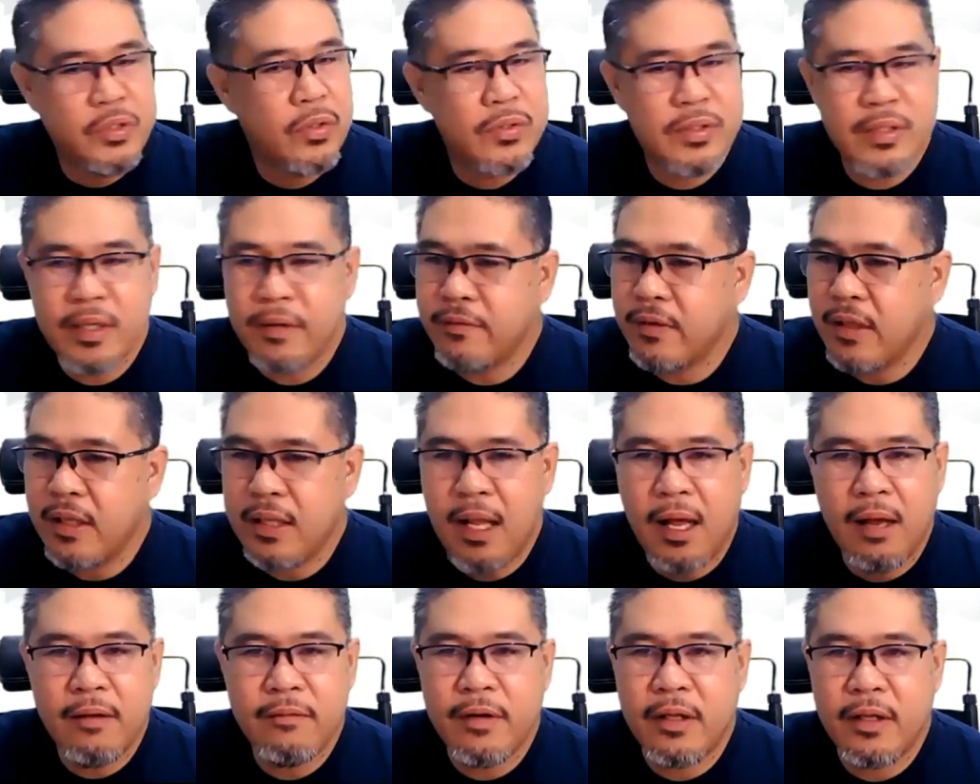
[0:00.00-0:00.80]
Joseph
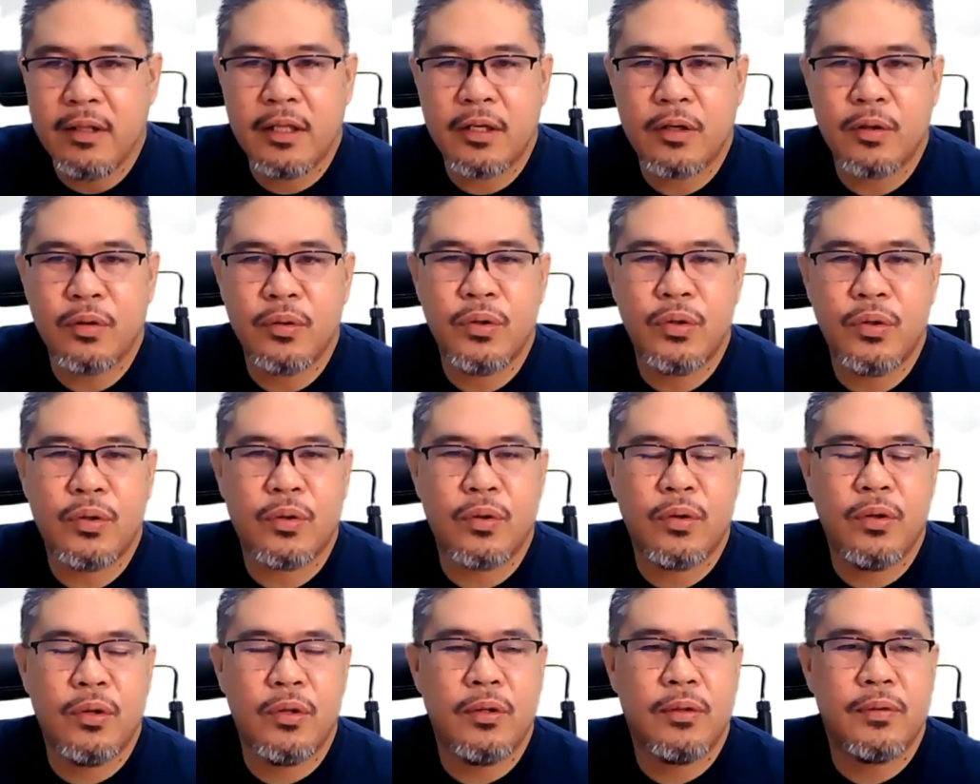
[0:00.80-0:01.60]
didn't have any
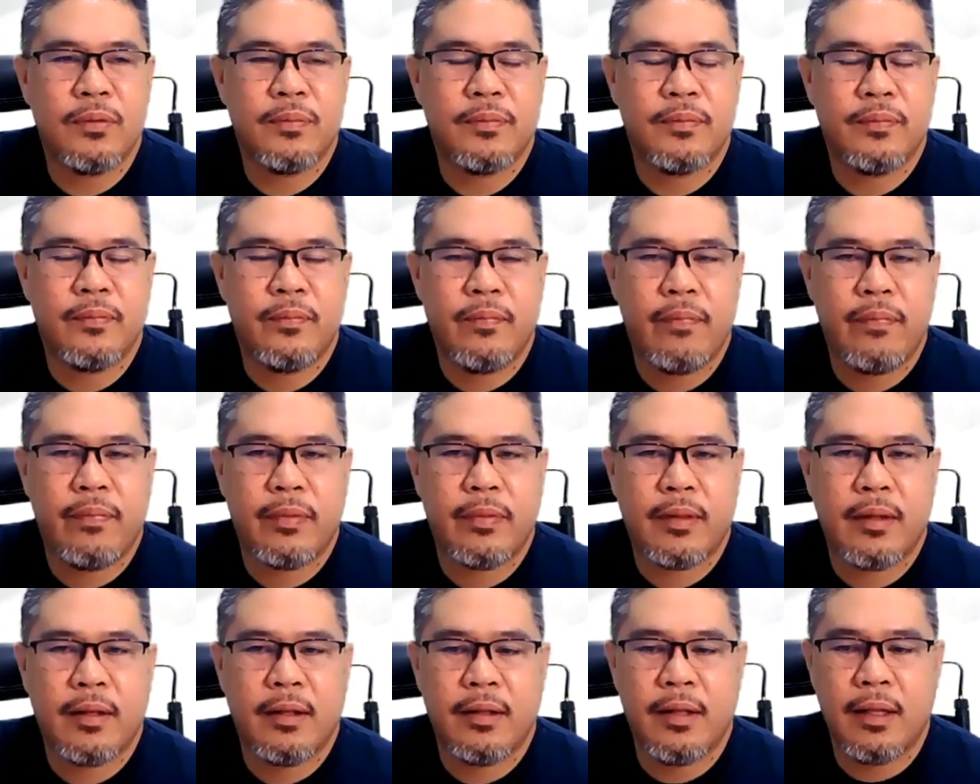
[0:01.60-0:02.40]
control
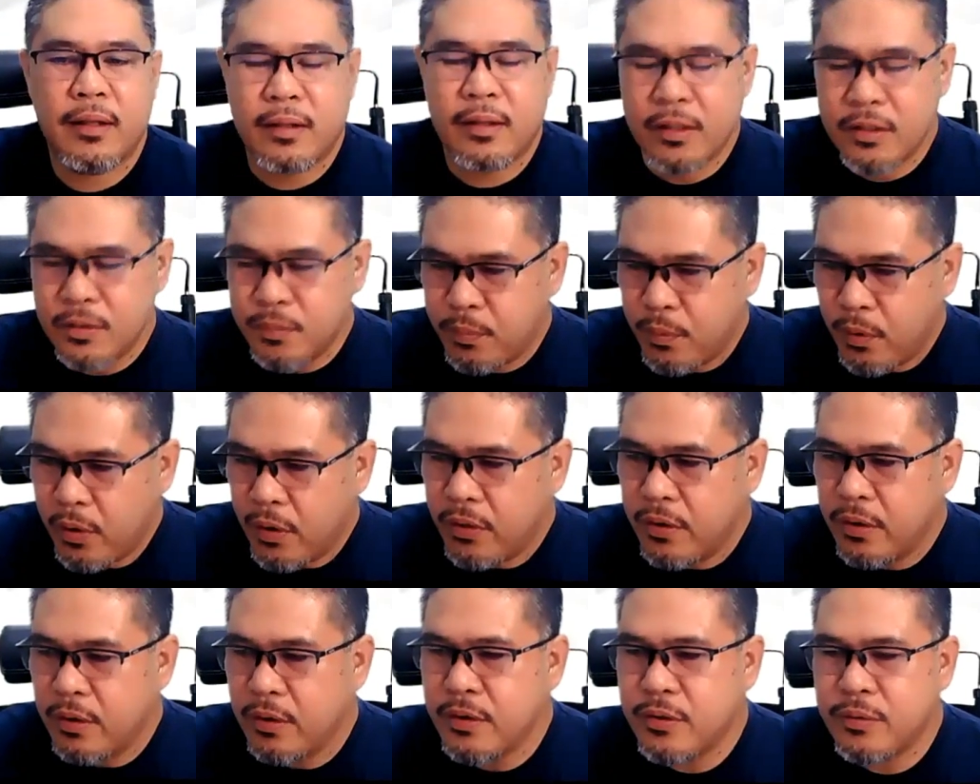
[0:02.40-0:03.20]
that his
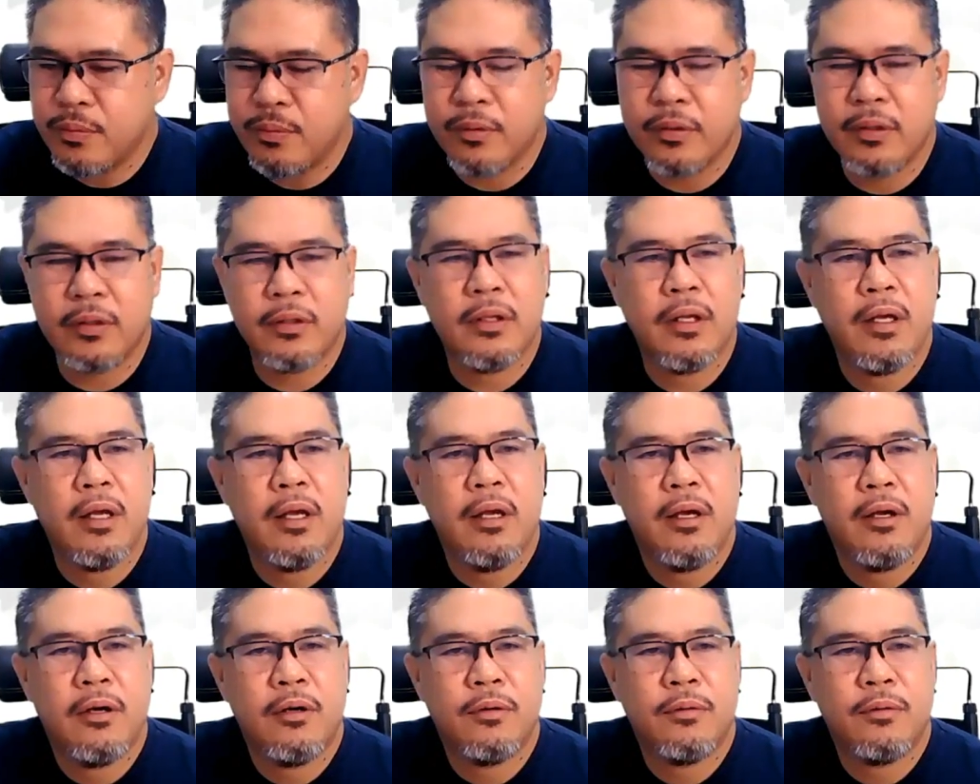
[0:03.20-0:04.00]
brothers
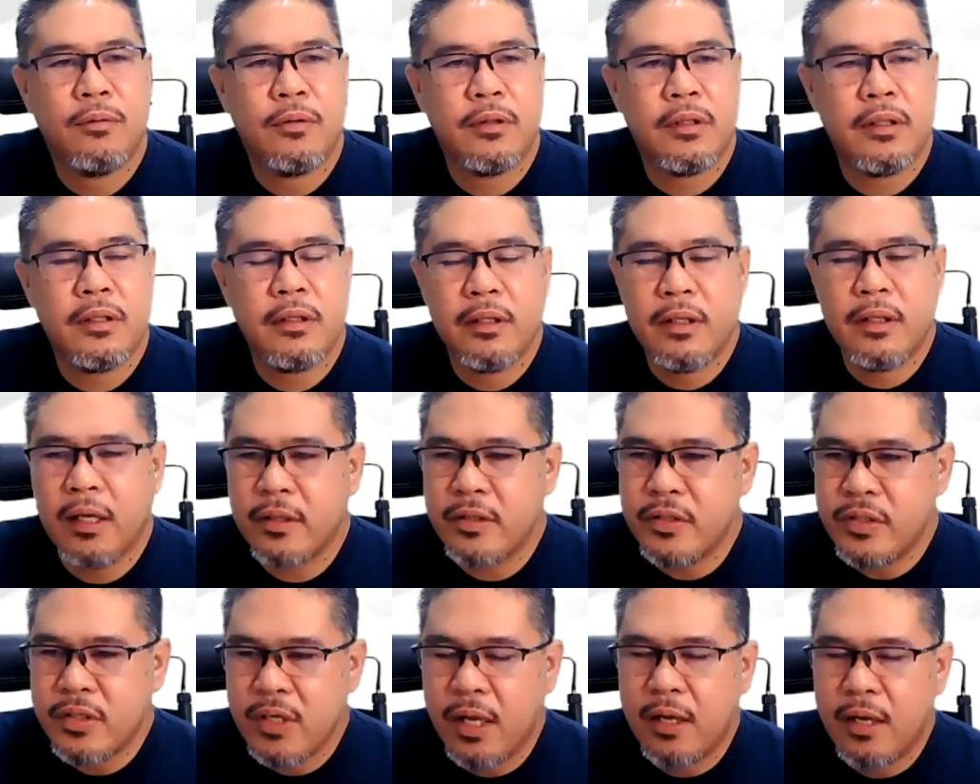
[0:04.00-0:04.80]
would
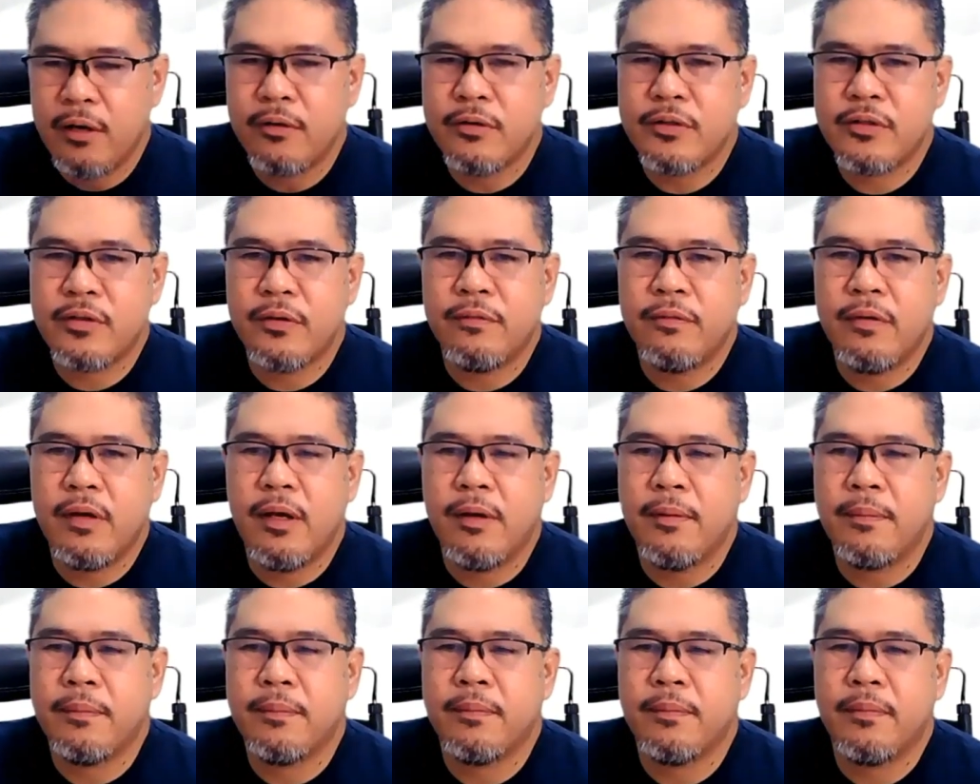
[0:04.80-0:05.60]
get jealous of
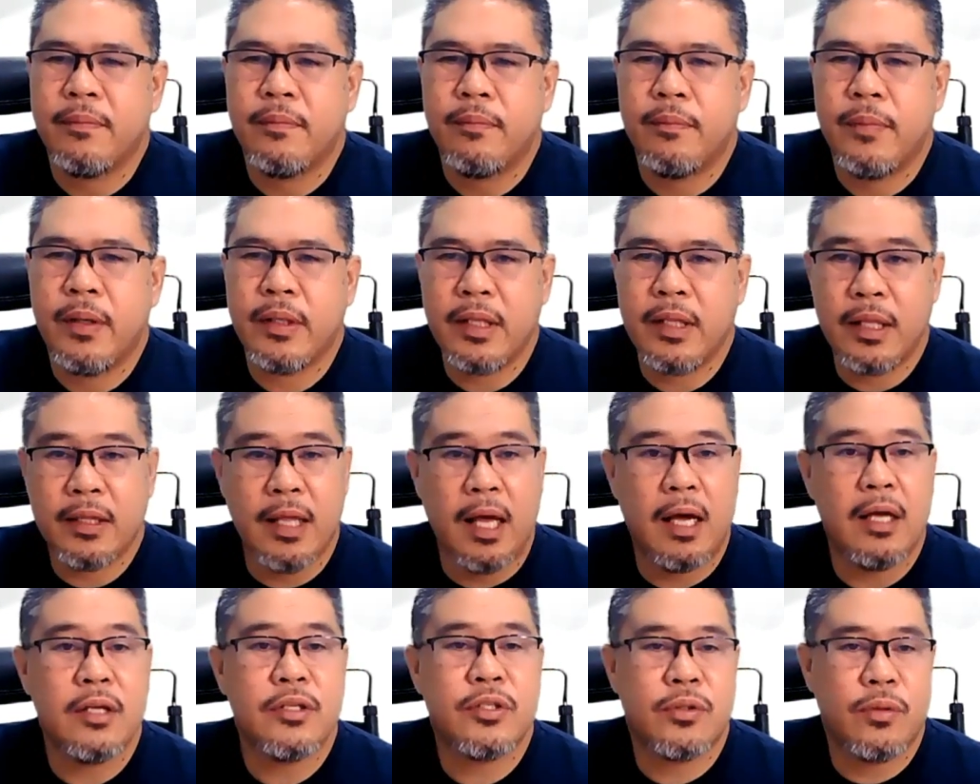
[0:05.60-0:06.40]
him. But
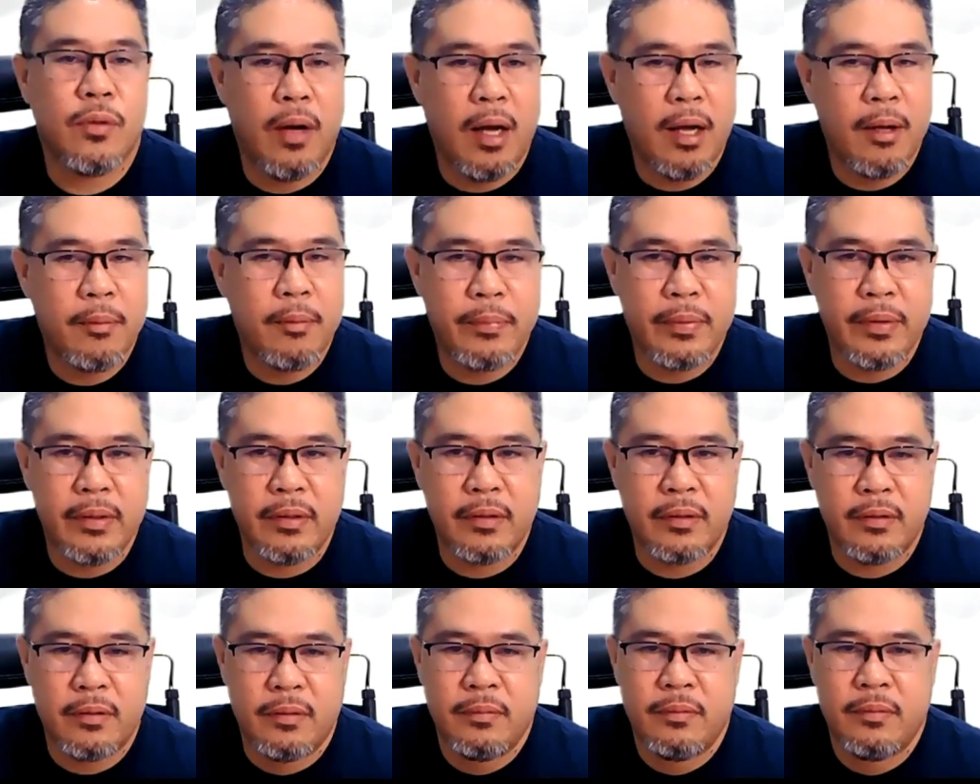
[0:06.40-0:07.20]
it has to
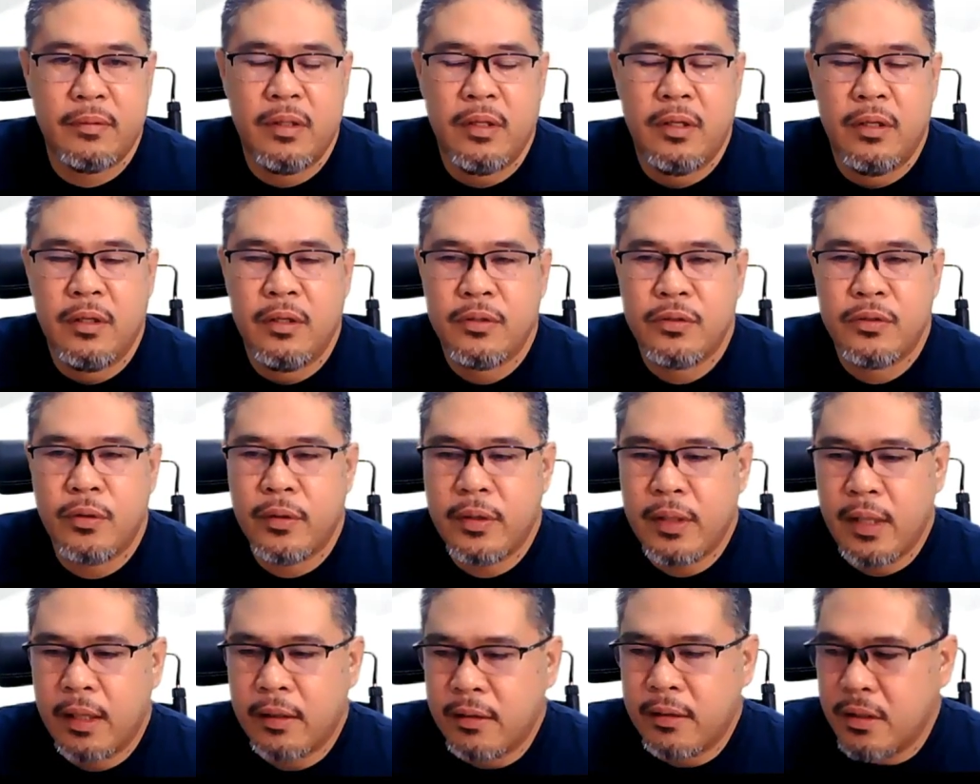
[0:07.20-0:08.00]
happen
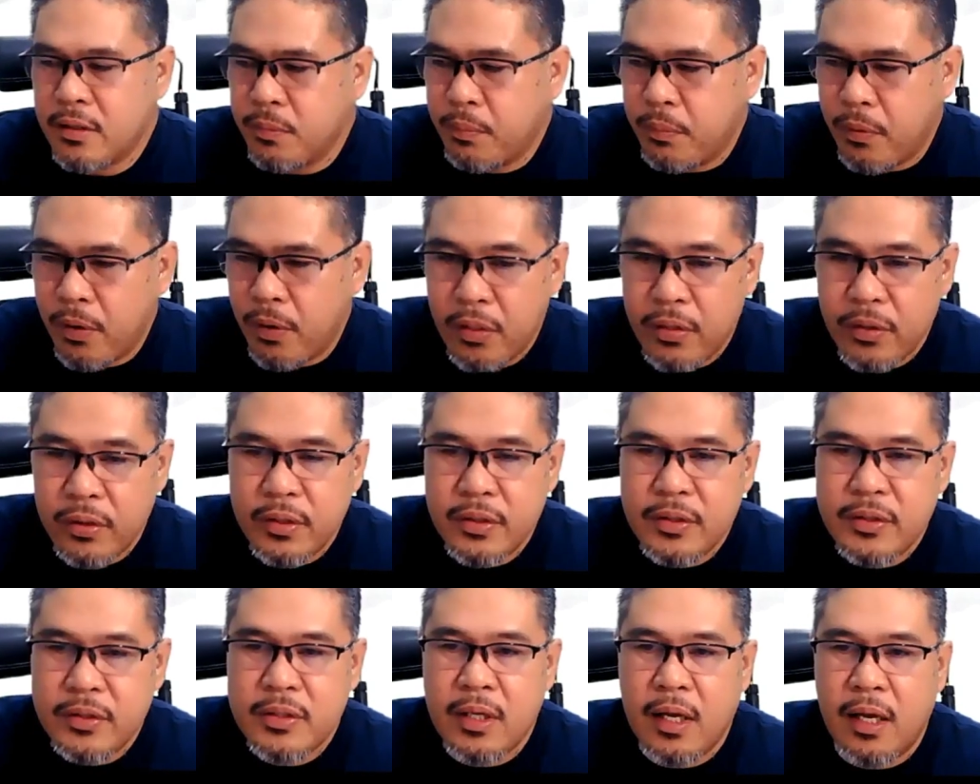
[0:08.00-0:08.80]
so that his
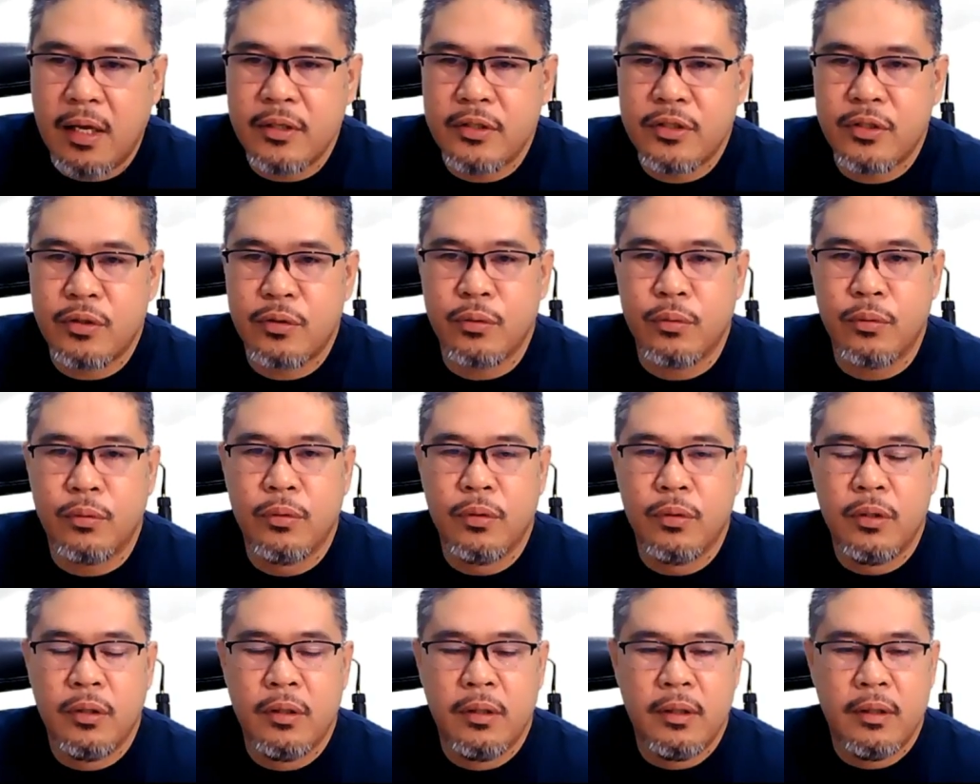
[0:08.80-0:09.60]
brothers has
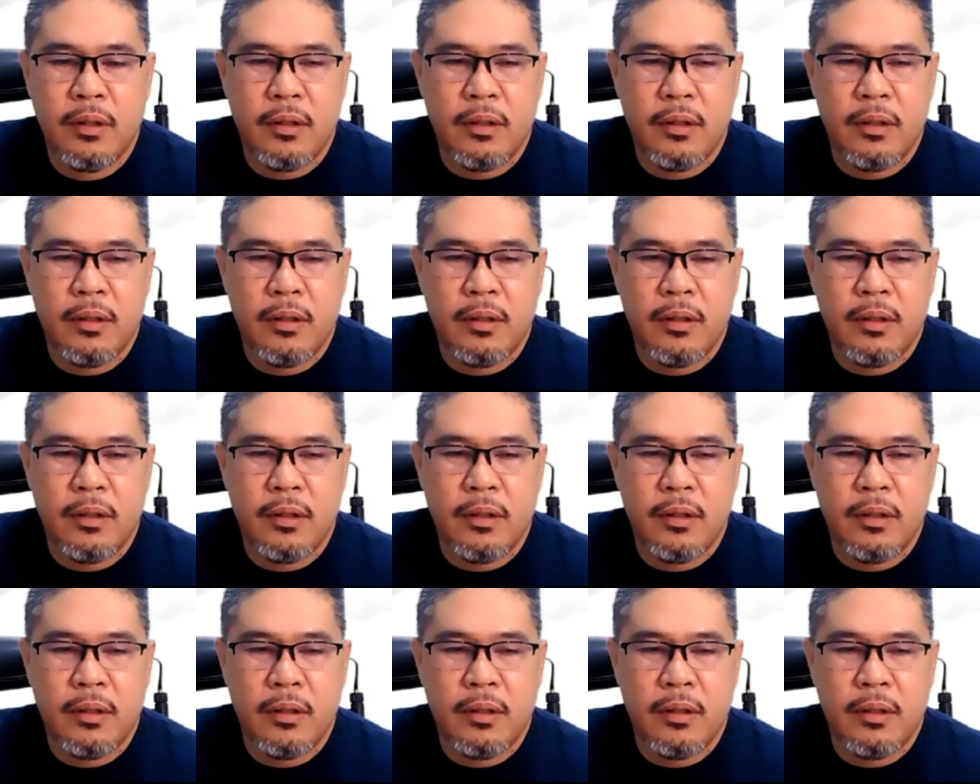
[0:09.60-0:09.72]
to,